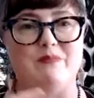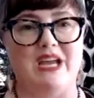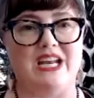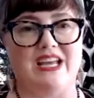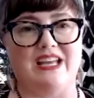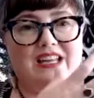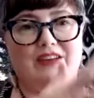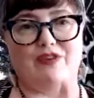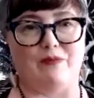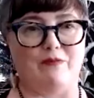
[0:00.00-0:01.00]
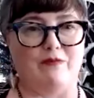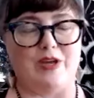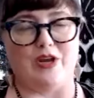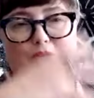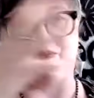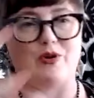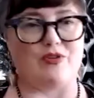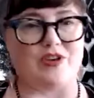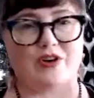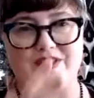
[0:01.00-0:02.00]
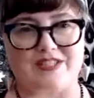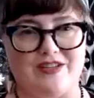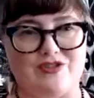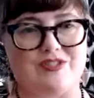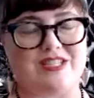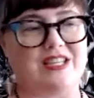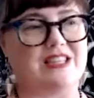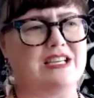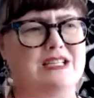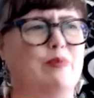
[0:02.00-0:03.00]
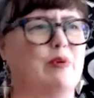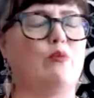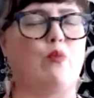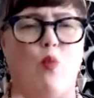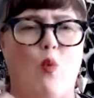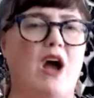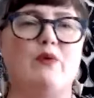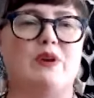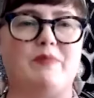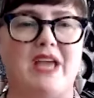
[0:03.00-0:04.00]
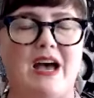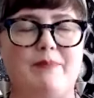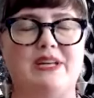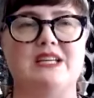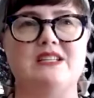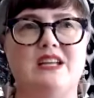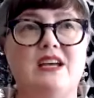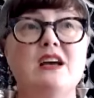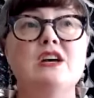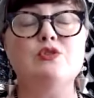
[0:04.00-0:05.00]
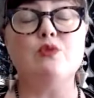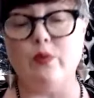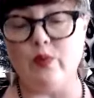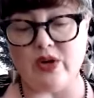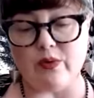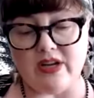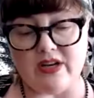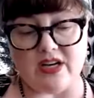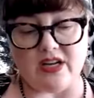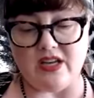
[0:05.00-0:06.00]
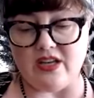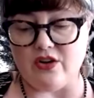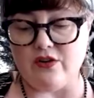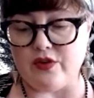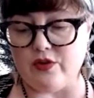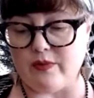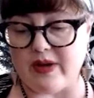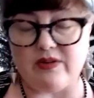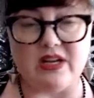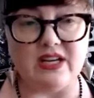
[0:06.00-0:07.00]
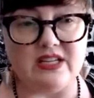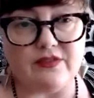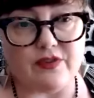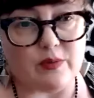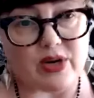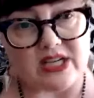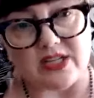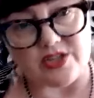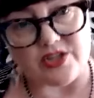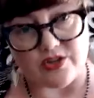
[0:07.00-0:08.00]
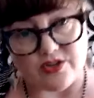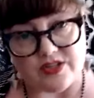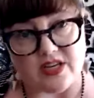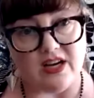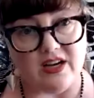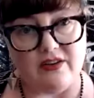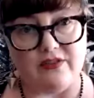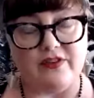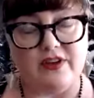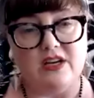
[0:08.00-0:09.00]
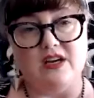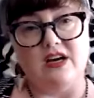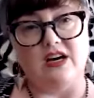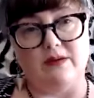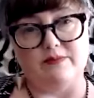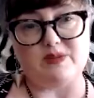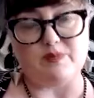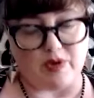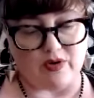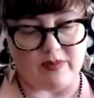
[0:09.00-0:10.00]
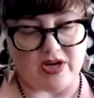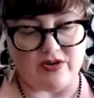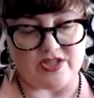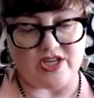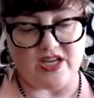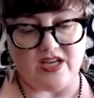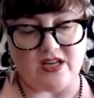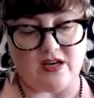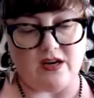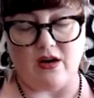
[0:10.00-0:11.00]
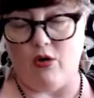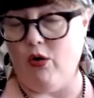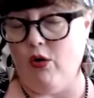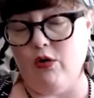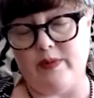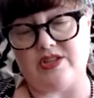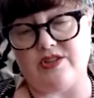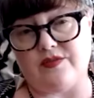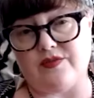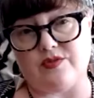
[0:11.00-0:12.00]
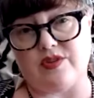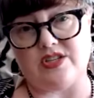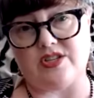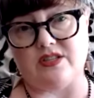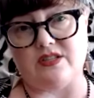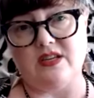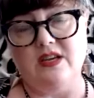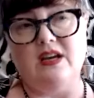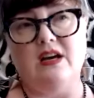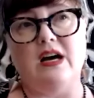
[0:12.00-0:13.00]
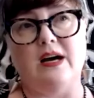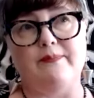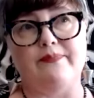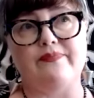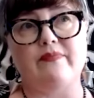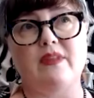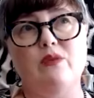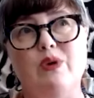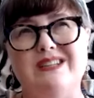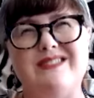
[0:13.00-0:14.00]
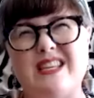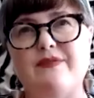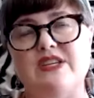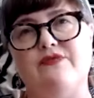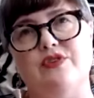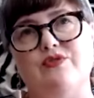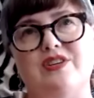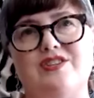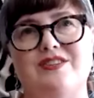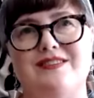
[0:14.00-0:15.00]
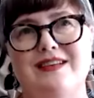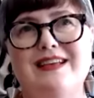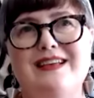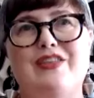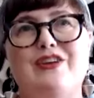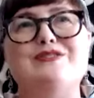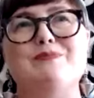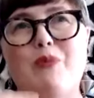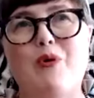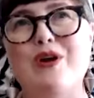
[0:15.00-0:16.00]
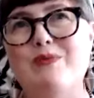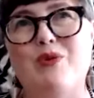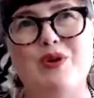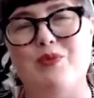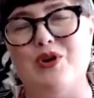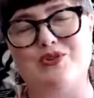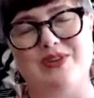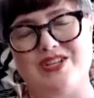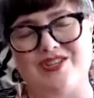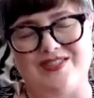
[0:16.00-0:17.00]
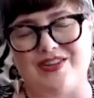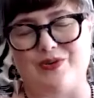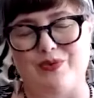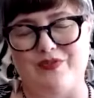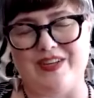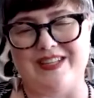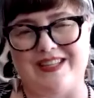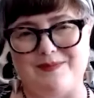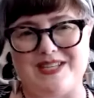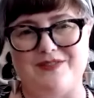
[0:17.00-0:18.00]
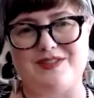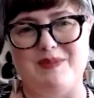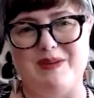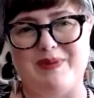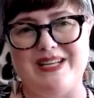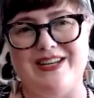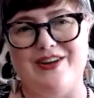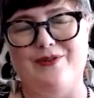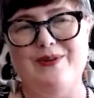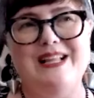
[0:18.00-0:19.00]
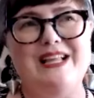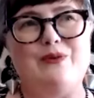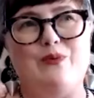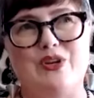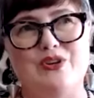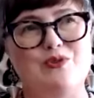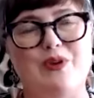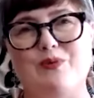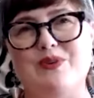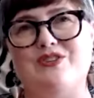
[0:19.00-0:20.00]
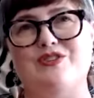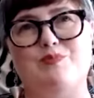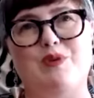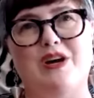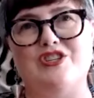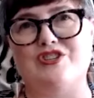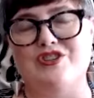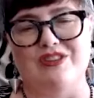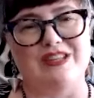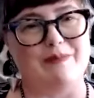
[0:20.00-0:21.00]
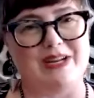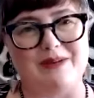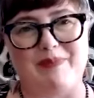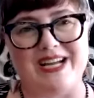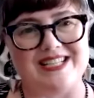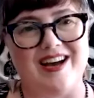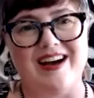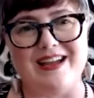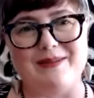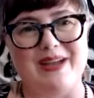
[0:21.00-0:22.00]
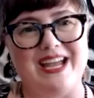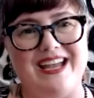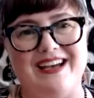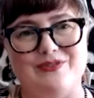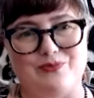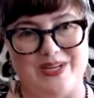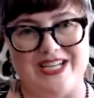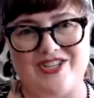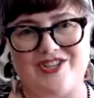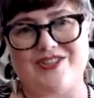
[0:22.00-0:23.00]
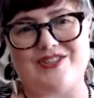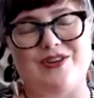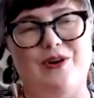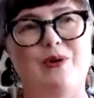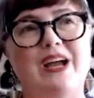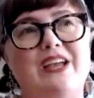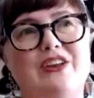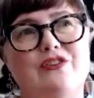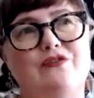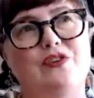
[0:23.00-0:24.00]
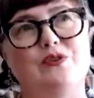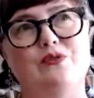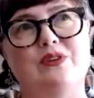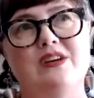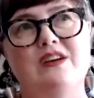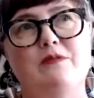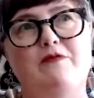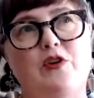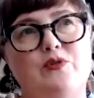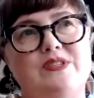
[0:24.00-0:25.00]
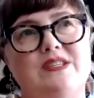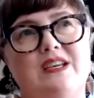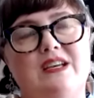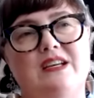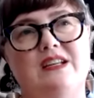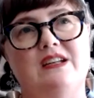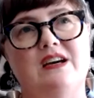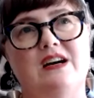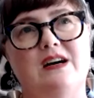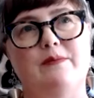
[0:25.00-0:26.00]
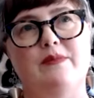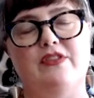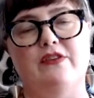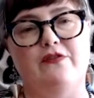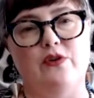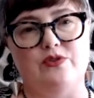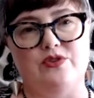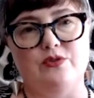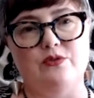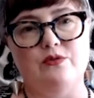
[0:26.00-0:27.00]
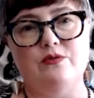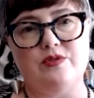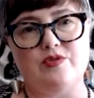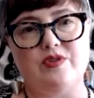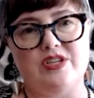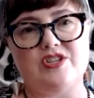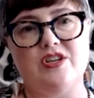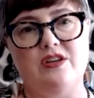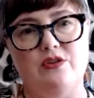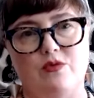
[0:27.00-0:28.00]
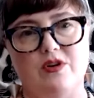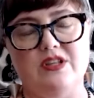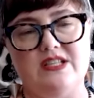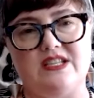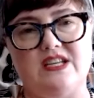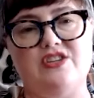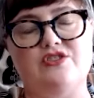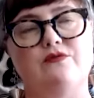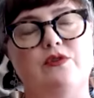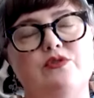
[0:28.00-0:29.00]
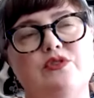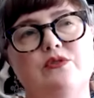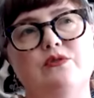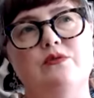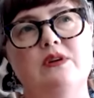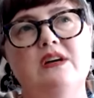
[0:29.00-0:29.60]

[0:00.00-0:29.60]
mating and giving you know birth to all these interesting things but why would it be happening today so i went around and i interviewed about nine different practitioners of um, spirit marriage in a whole bunch of different traditions um, well seven different traditions there's more and more and more traditions that are revealing themselves to me but you know when you're doing a research project you're limited by time and reach so i interviewed folks in um, the Vodou tradition, New Orleans and Haitian Vodou.